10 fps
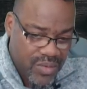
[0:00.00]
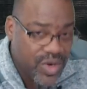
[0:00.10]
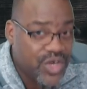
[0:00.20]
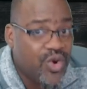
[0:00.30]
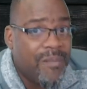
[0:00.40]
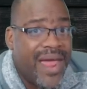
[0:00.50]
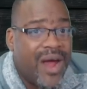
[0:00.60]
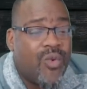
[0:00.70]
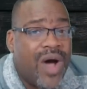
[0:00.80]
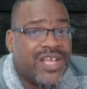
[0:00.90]
We're doing
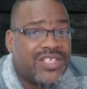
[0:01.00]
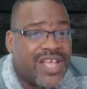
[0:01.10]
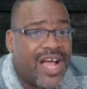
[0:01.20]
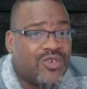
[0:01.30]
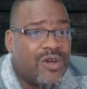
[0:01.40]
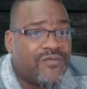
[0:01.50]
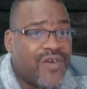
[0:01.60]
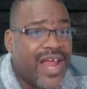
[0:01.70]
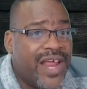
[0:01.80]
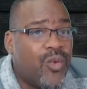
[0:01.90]
marijuana stocks on
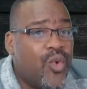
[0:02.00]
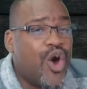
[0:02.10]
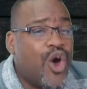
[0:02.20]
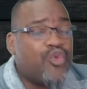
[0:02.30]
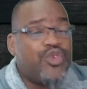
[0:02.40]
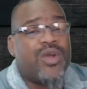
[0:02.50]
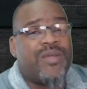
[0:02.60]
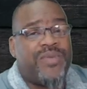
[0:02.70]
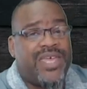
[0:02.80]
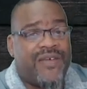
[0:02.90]
Friday. Woo! You want
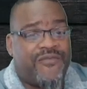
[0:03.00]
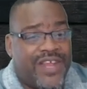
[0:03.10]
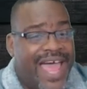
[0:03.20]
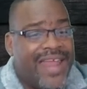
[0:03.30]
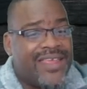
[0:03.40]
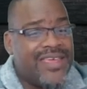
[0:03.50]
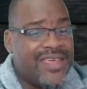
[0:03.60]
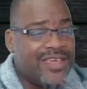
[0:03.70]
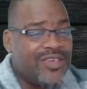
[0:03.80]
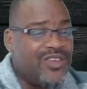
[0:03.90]
to be here for that.
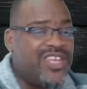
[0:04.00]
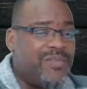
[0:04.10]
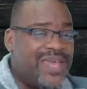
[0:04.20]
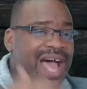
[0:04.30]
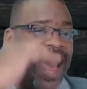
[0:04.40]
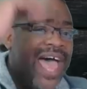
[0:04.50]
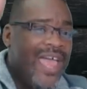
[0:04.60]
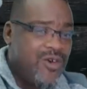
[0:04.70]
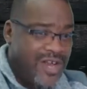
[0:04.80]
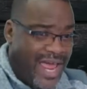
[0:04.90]
You need to be
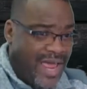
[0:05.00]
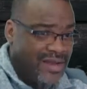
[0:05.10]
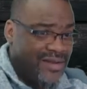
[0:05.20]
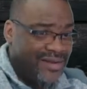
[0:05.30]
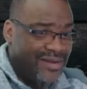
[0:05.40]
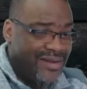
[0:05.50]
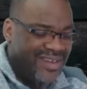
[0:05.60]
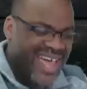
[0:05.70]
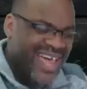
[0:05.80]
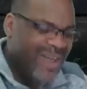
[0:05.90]
high on that.
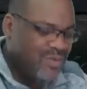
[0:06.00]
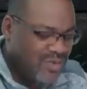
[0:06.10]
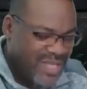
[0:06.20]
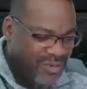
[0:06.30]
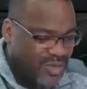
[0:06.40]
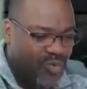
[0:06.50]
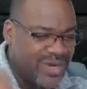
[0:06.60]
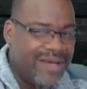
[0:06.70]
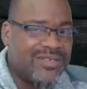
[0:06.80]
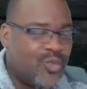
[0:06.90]
Nah, that was, that was,
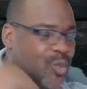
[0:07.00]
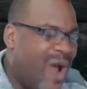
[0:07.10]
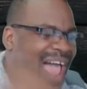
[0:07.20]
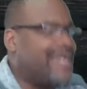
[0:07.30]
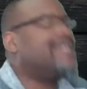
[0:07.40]
that was whack.